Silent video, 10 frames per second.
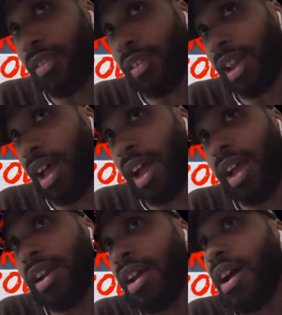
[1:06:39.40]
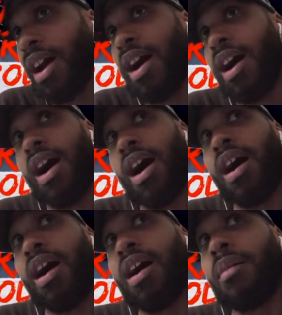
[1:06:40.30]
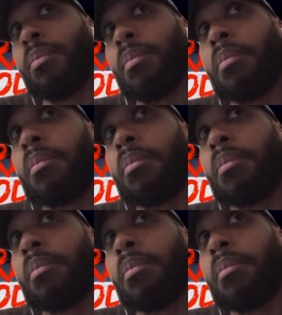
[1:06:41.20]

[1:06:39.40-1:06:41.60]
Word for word: on the line. Um,